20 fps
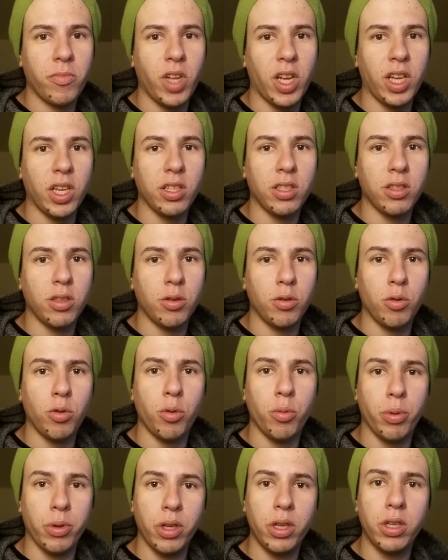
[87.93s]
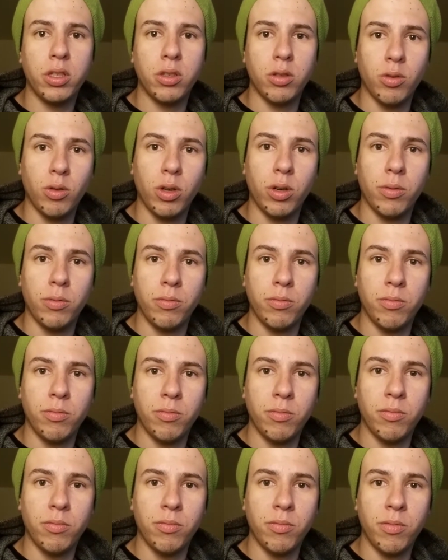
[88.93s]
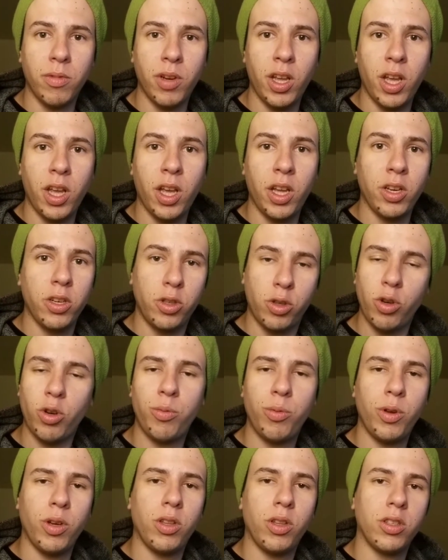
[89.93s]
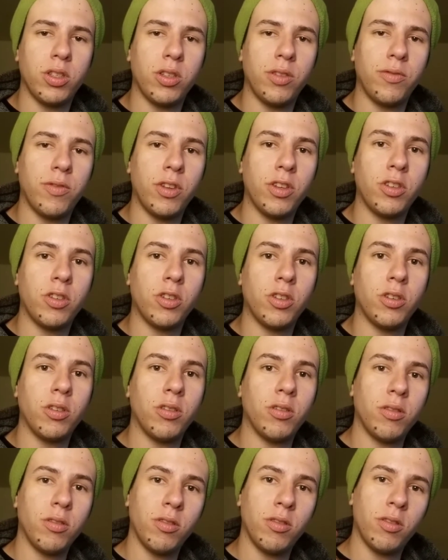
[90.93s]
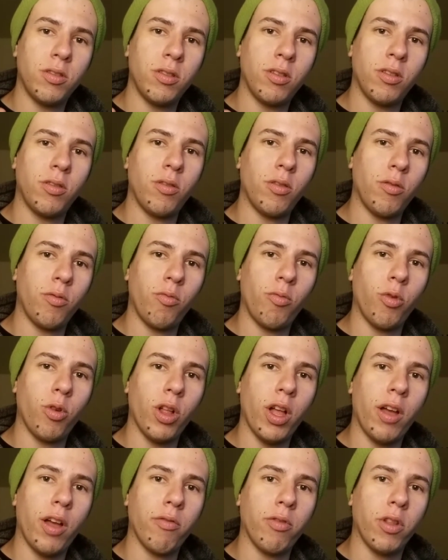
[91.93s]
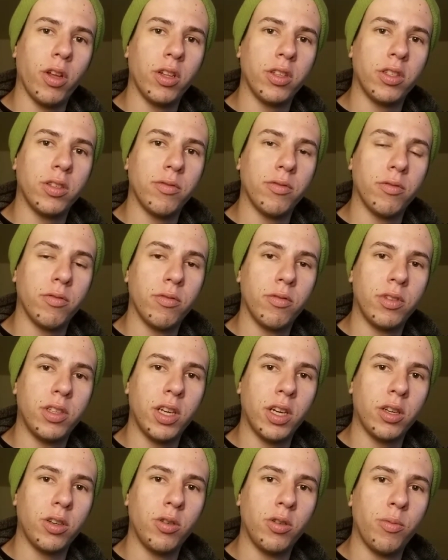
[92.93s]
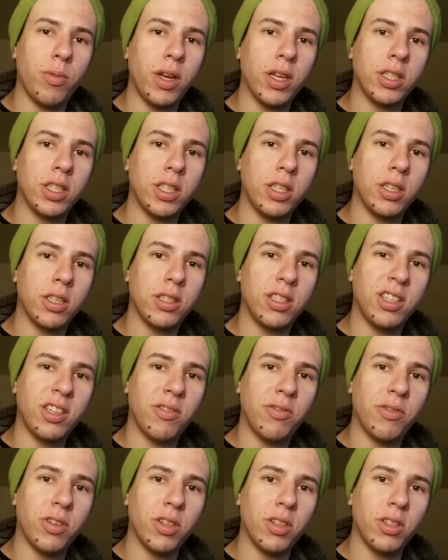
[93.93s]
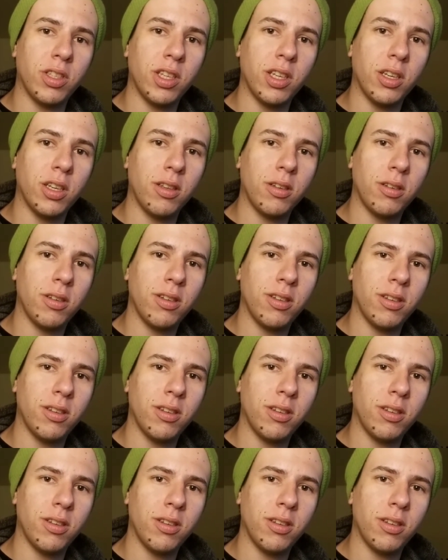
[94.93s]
I guess the Google Play Store. Join me on this adventure. We'll have lots of technomasochistic fun together.